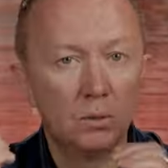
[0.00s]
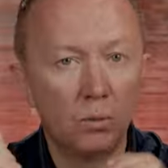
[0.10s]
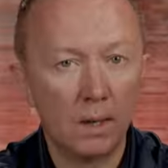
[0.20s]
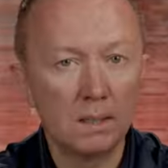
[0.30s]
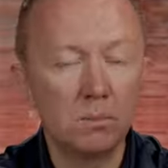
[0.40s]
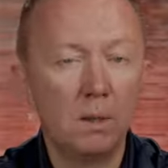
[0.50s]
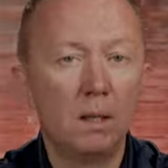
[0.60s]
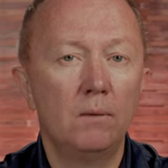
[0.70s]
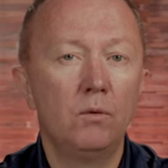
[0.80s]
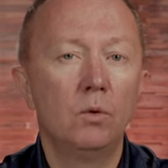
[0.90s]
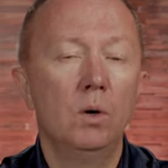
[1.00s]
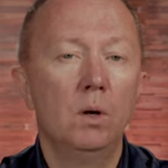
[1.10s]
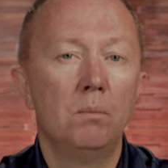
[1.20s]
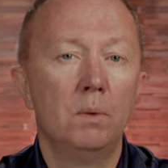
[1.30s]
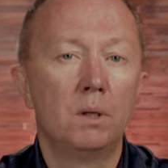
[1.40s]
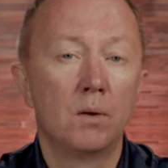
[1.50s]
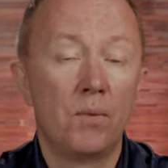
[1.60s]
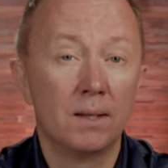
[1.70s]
in West Bellevue, because